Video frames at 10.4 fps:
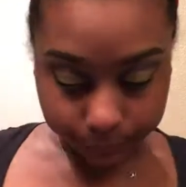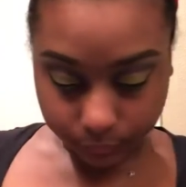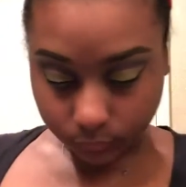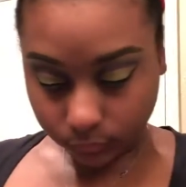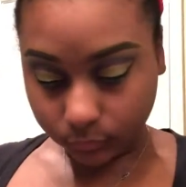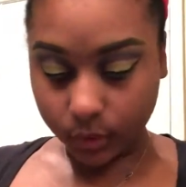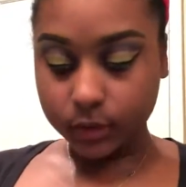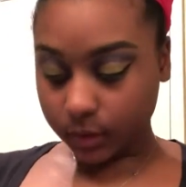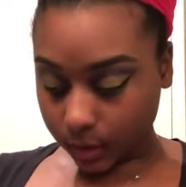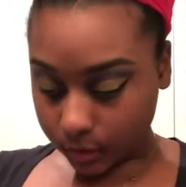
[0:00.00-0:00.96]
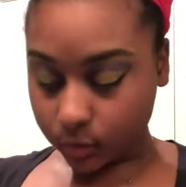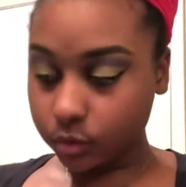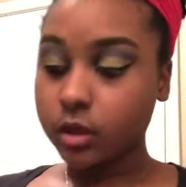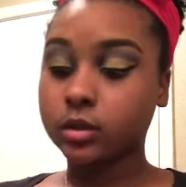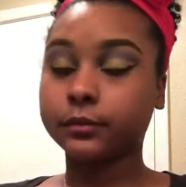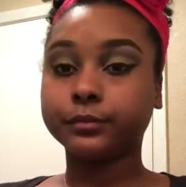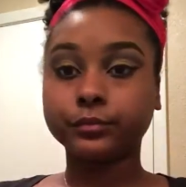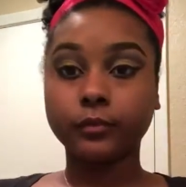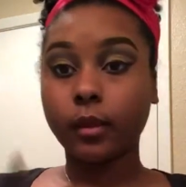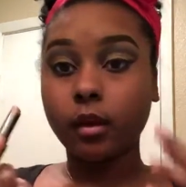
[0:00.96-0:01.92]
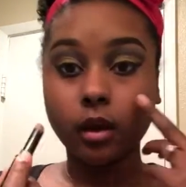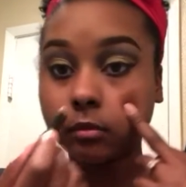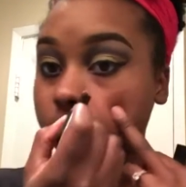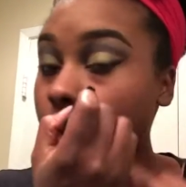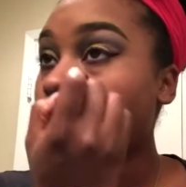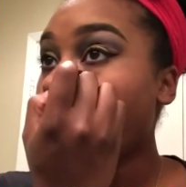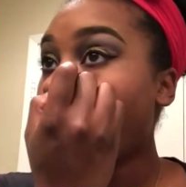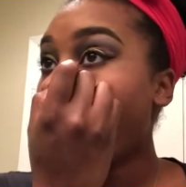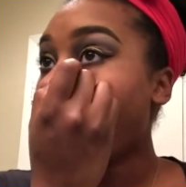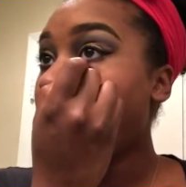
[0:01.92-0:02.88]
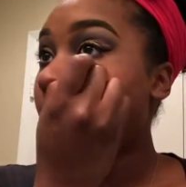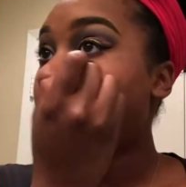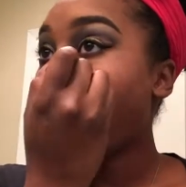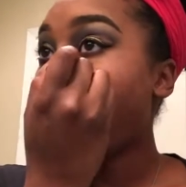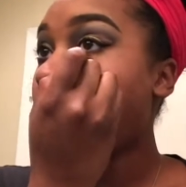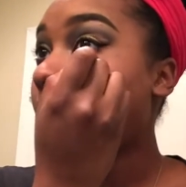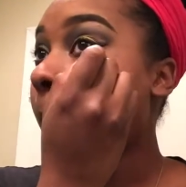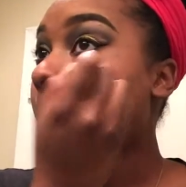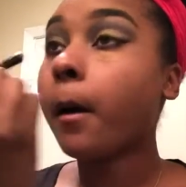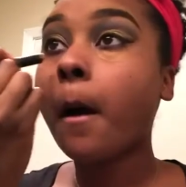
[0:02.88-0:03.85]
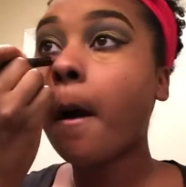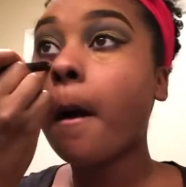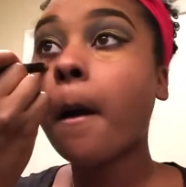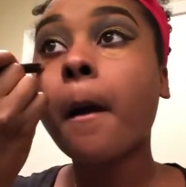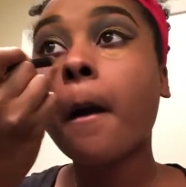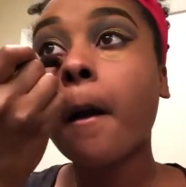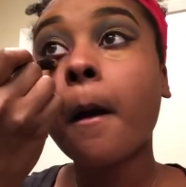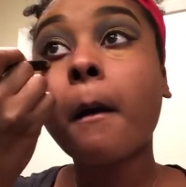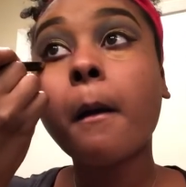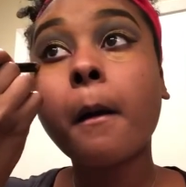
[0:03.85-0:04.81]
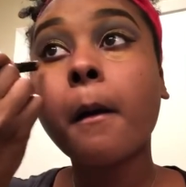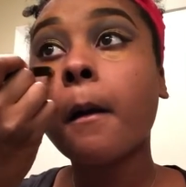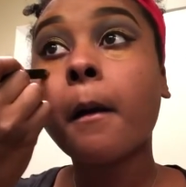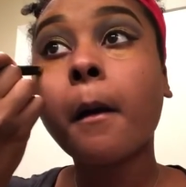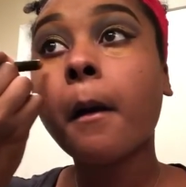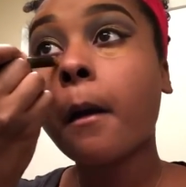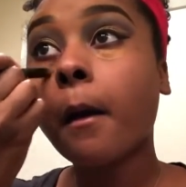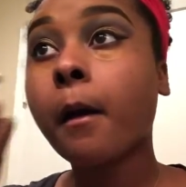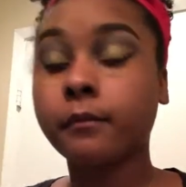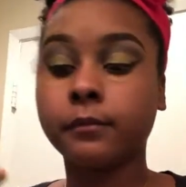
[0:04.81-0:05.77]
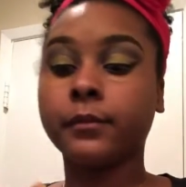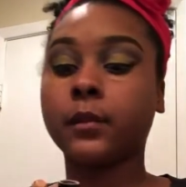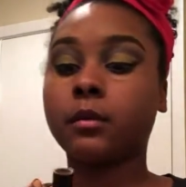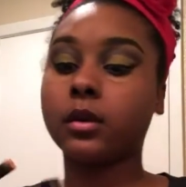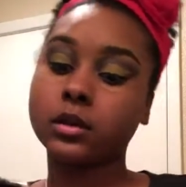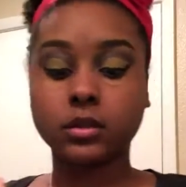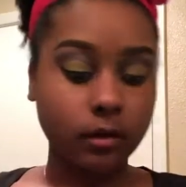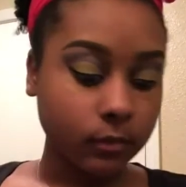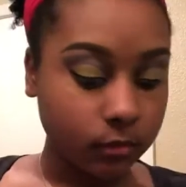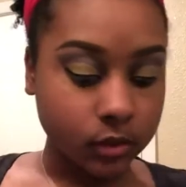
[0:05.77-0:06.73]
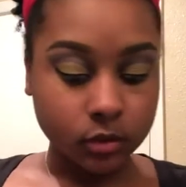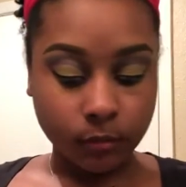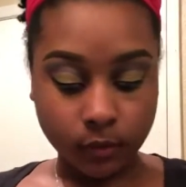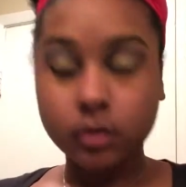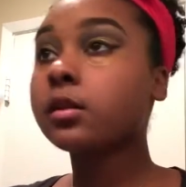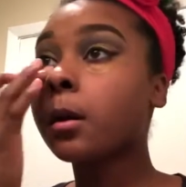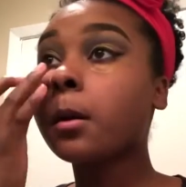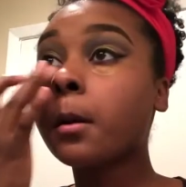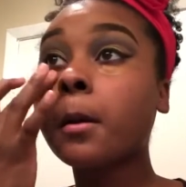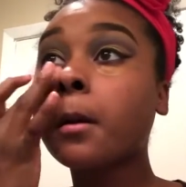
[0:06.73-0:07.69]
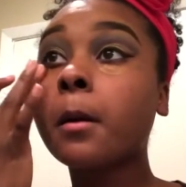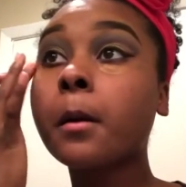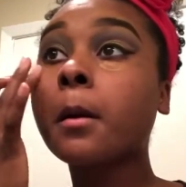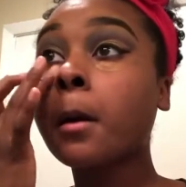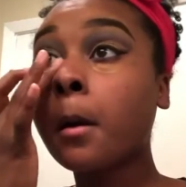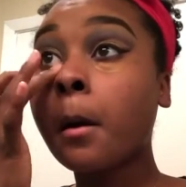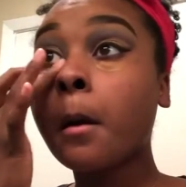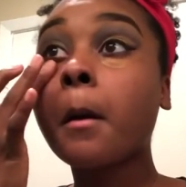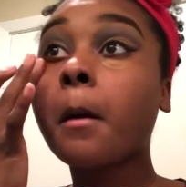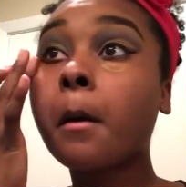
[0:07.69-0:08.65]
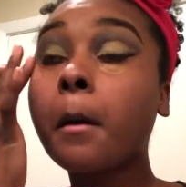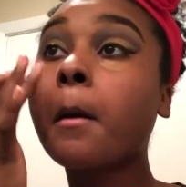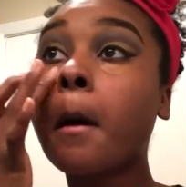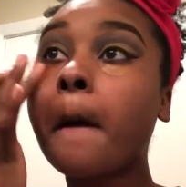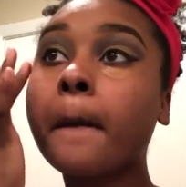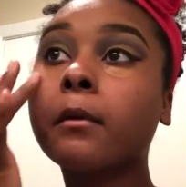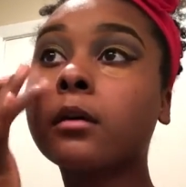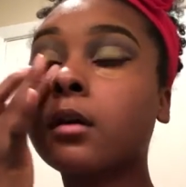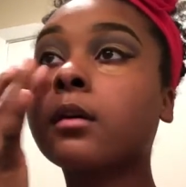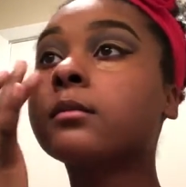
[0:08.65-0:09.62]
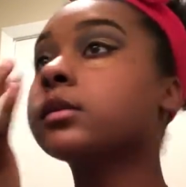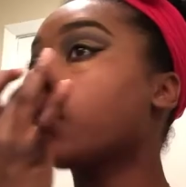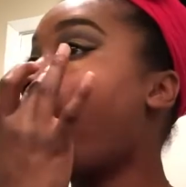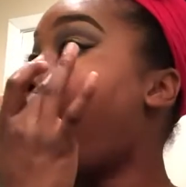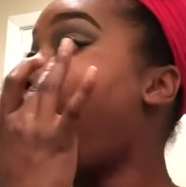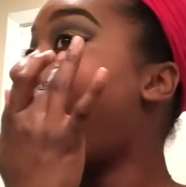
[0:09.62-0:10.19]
anything if you want to tag me in anything. My Instagram is a little bit of me, a dot before the L on Instagram. So